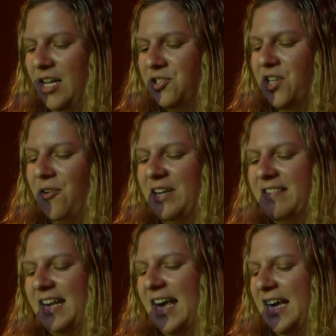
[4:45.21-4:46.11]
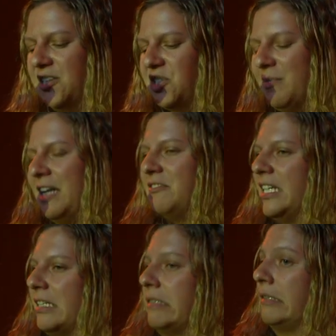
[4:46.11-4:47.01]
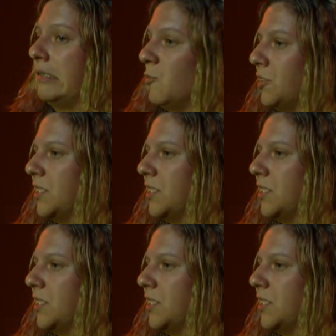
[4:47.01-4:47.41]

showing that A, she might have needed a little more